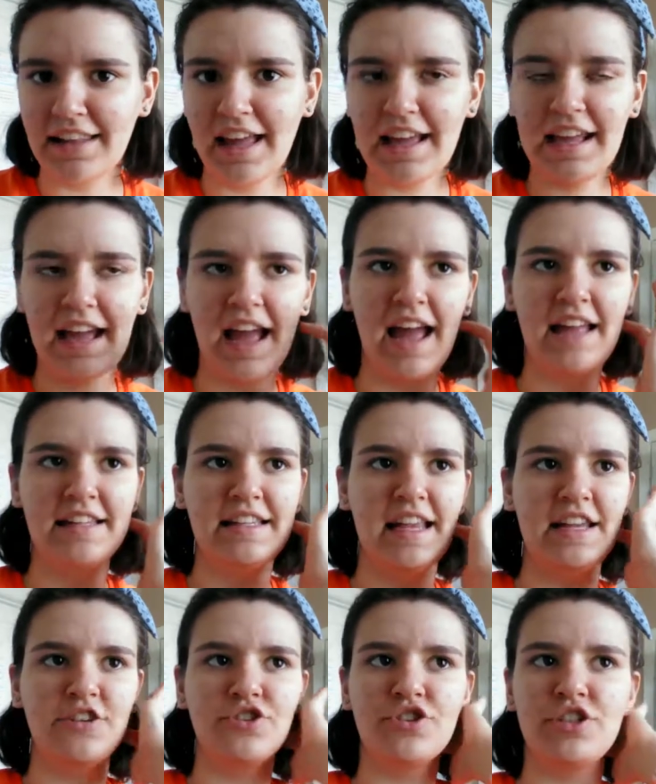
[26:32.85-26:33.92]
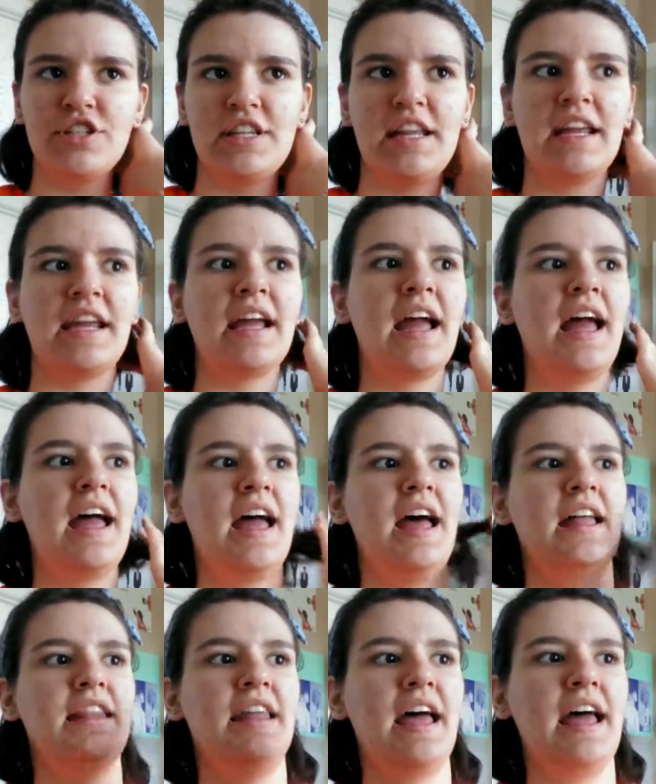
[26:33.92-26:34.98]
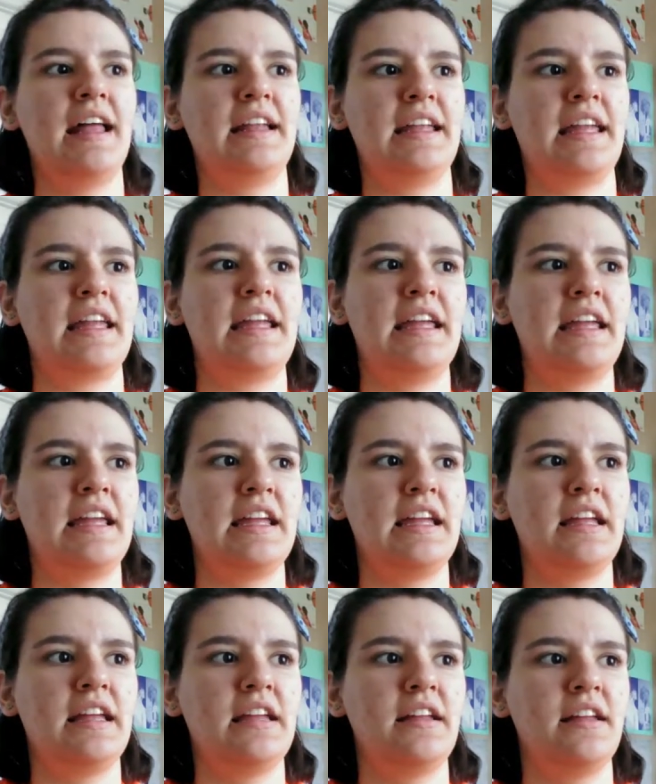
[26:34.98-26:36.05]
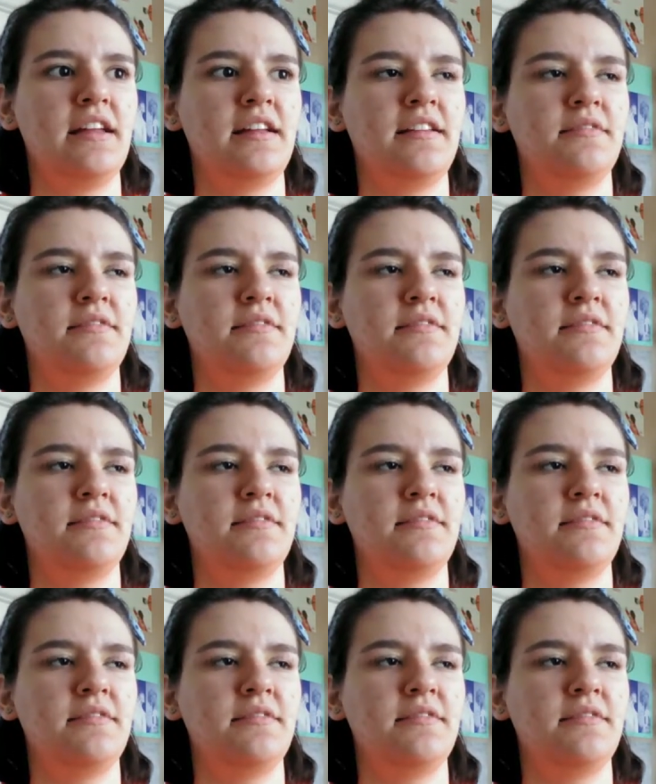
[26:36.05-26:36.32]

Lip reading: Like, it's interesting that he